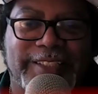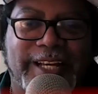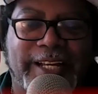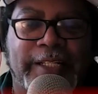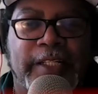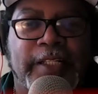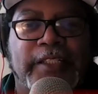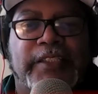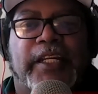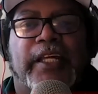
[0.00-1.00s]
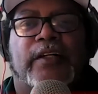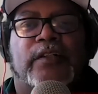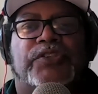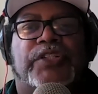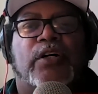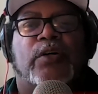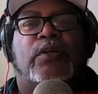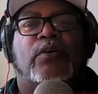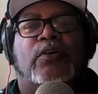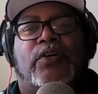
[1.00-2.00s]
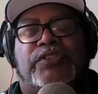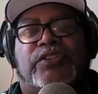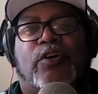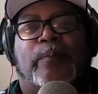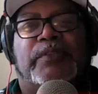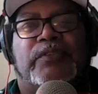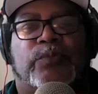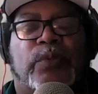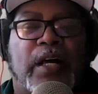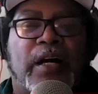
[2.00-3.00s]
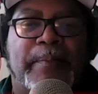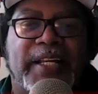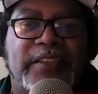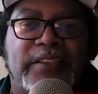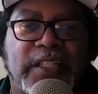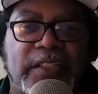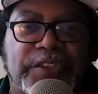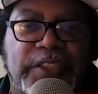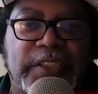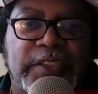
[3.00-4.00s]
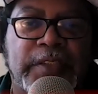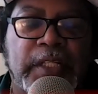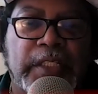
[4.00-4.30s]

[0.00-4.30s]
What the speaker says: Knight, so of course it opens with our man Justin.